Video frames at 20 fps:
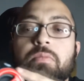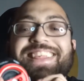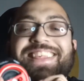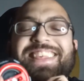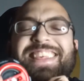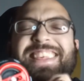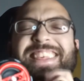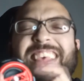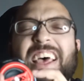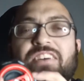
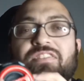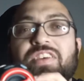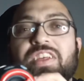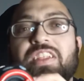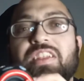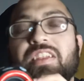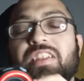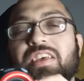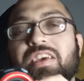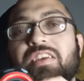
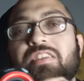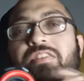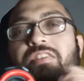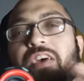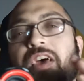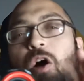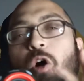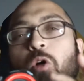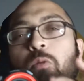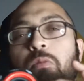7
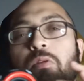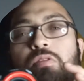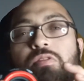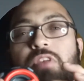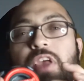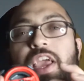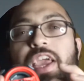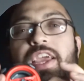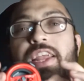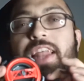to
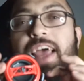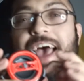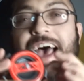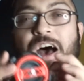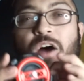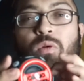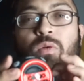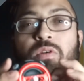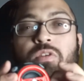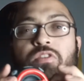almost 8
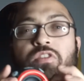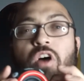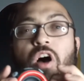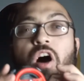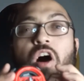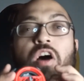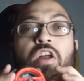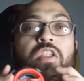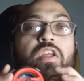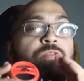hours
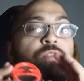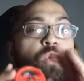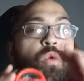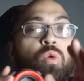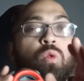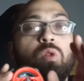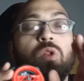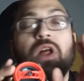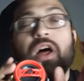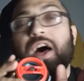on
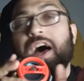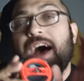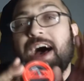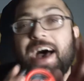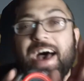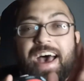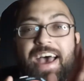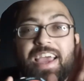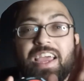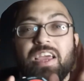full
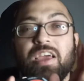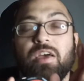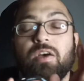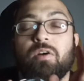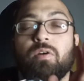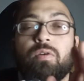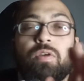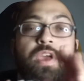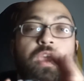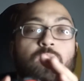high.
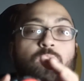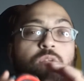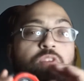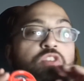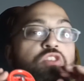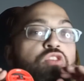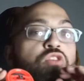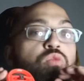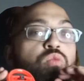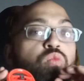Okay, which
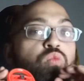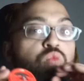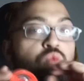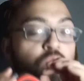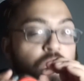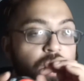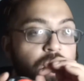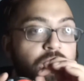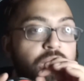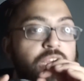is
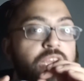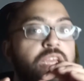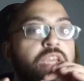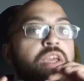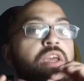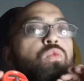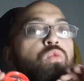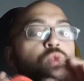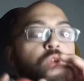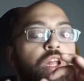really
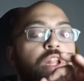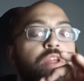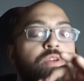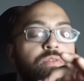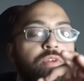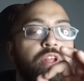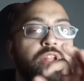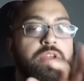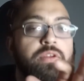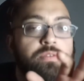
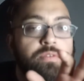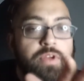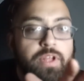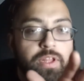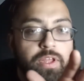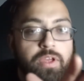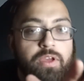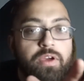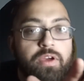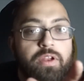
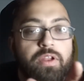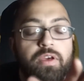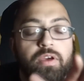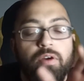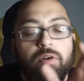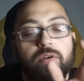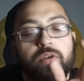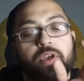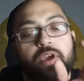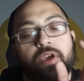good,
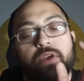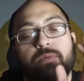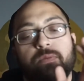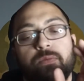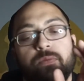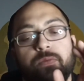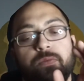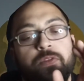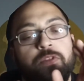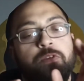okay,
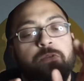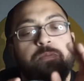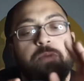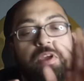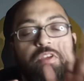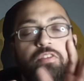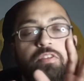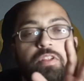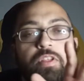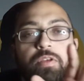
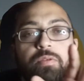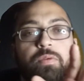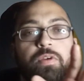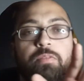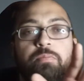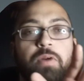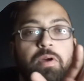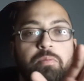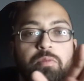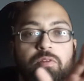especially
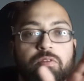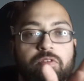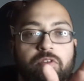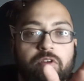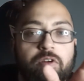with my music